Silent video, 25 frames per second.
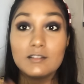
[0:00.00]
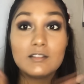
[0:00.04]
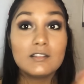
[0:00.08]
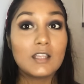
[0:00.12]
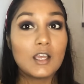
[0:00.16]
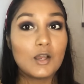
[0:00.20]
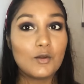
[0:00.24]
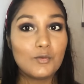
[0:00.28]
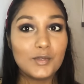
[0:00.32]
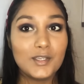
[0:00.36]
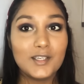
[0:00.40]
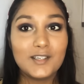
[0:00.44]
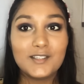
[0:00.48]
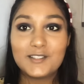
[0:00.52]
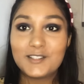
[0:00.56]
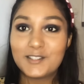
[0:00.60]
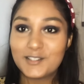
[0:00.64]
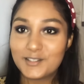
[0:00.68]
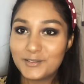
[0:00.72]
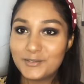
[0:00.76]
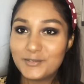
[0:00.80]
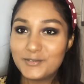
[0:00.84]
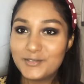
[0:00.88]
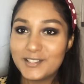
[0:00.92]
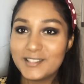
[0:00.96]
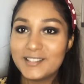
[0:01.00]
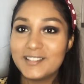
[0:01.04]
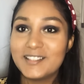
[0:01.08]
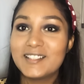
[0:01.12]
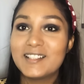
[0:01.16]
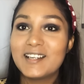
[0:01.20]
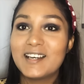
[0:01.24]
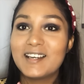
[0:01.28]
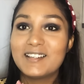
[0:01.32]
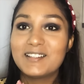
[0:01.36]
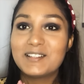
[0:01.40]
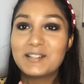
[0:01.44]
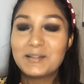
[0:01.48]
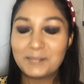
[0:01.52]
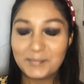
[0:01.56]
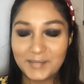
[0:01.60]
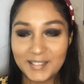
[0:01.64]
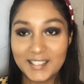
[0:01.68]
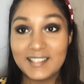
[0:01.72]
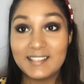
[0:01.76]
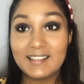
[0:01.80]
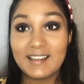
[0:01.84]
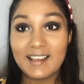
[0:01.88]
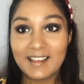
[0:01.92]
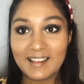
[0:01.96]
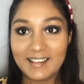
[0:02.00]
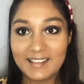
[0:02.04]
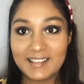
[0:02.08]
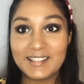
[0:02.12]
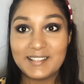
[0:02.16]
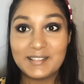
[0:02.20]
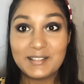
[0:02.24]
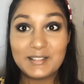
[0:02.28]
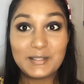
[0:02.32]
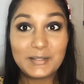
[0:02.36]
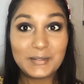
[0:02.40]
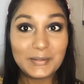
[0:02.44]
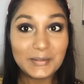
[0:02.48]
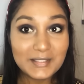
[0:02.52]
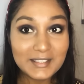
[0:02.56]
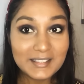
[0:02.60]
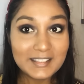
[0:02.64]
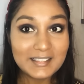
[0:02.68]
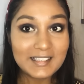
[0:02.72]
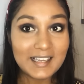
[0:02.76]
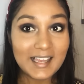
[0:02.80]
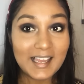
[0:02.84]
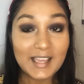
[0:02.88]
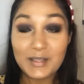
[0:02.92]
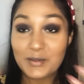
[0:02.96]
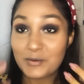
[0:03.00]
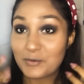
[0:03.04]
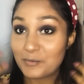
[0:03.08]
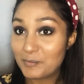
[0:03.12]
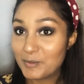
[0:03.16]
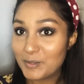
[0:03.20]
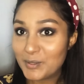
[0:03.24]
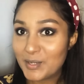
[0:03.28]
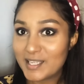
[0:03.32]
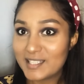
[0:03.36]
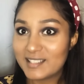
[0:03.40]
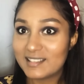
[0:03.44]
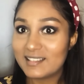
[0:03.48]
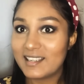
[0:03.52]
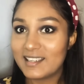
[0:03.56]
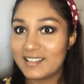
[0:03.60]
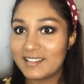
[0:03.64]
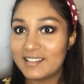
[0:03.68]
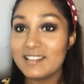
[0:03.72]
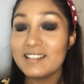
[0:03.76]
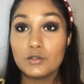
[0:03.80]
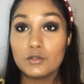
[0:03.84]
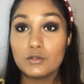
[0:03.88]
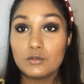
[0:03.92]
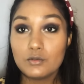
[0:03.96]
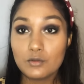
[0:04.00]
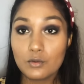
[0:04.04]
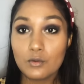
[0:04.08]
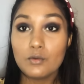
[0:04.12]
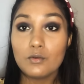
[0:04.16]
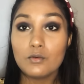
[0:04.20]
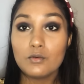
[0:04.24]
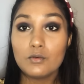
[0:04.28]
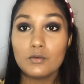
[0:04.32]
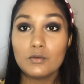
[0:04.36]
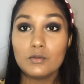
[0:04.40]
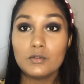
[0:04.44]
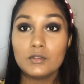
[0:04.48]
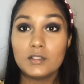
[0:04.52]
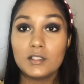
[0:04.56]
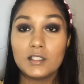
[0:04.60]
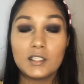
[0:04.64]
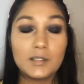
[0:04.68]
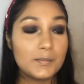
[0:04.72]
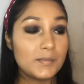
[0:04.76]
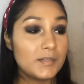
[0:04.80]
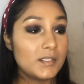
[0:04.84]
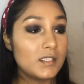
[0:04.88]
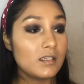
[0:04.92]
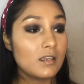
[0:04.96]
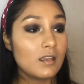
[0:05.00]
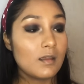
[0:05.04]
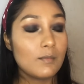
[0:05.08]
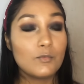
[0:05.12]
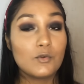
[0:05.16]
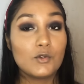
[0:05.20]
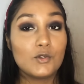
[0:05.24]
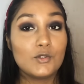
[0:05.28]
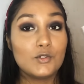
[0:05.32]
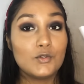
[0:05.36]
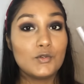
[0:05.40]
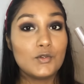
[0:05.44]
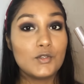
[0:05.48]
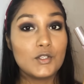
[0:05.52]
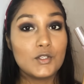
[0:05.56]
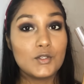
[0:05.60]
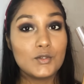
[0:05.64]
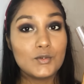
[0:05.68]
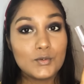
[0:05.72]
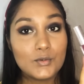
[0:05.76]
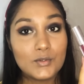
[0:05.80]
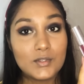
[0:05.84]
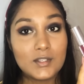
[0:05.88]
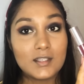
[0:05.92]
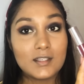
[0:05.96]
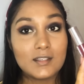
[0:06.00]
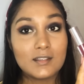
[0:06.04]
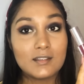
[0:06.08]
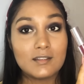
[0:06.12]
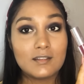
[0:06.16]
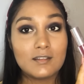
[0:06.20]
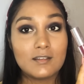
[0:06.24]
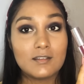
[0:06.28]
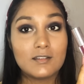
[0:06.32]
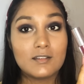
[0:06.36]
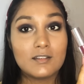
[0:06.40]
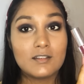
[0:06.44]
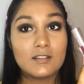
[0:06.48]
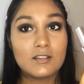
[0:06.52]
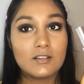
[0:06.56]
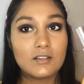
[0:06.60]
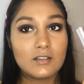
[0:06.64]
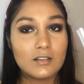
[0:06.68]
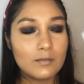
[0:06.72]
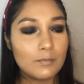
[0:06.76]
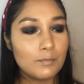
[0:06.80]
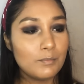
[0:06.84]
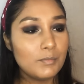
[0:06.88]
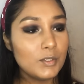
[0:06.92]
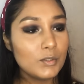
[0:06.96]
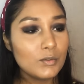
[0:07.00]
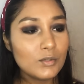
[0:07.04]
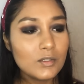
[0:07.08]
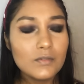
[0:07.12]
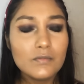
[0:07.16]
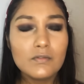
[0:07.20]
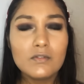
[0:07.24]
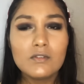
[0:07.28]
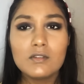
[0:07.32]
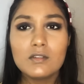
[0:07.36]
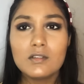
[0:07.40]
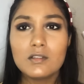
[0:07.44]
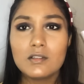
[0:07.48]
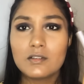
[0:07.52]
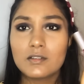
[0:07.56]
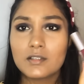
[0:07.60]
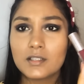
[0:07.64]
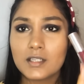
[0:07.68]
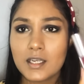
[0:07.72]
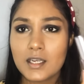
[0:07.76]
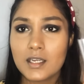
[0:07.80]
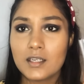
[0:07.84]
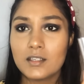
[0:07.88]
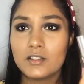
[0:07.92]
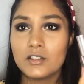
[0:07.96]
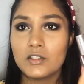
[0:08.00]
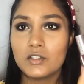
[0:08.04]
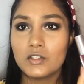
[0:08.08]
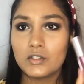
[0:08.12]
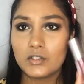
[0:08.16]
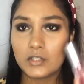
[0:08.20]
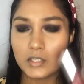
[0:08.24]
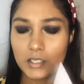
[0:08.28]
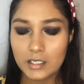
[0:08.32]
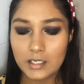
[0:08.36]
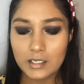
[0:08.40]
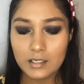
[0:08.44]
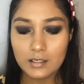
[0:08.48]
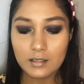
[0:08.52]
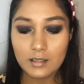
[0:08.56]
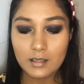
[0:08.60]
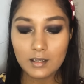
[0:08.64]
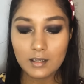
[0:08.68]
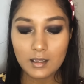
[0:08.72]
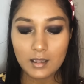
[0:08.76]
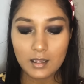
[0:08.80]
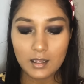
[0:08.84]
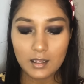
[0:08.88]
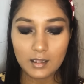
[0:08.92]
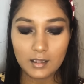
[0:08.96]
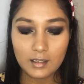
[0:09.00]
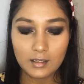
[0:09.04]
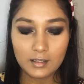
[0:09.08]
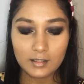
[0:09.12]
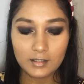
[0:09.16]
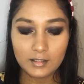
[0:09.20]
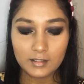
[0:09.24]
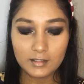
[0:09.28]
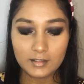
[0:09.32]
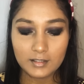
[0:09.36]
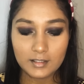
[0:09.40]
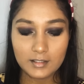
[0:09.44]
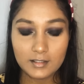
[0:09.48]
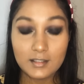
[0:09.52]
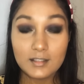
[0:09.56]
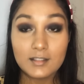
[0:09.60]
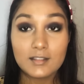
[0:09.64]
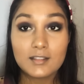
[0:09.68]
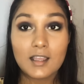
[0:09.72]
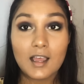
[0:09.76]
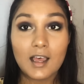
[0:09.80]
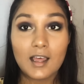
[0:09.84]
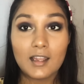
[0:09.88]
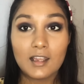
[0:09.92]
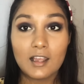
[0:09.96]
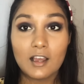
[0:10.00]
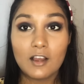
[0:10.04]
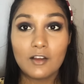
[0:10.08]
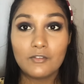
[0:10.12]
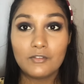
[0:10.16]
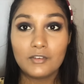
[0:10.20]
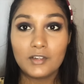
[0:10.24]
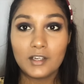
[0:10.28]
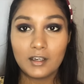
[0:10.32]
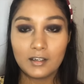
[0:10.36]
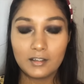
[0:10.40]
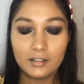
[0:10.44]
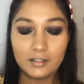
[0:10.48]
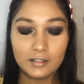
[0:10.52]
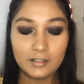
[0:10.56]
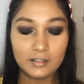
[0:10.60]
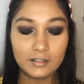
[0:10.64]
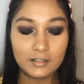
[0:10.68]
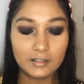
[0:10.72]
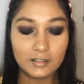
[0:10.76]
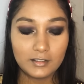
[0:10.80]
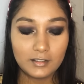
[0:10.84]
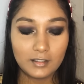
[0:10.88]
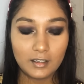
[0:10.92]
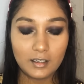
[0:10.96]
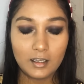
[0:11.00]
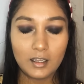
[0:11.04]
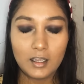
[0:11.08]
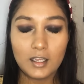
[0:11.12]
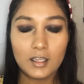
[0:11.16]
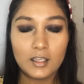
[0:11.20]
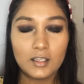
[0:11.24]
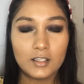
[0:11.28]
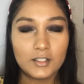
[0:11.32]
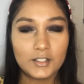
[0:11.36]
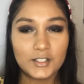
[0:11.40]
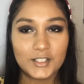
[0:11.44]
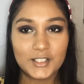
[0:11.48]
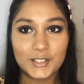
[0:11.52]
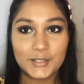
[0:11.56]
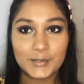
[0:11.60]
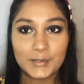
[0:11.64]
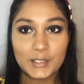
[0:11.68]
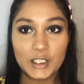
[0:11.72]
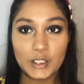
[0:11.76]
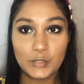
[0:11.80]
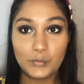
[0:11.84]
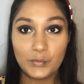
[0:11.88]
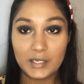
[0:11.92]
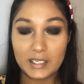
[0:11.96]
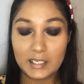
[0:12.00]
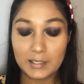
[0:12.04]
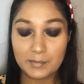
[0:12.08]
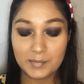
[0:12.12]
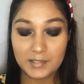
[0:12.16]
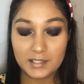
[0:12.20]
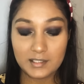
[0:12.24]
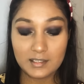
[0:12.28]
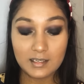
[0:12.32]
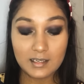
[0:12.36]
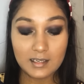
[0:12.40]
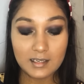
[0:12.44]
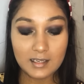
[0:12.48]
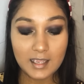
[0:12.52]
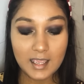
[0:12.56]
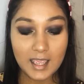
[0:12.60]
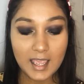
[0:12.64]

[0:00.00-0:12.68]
Now we are done with our complete eye look. I hope you guys like it. So the lipstick I'm going to use is this beautiful red shade. This is Gala of London liquid lipstick.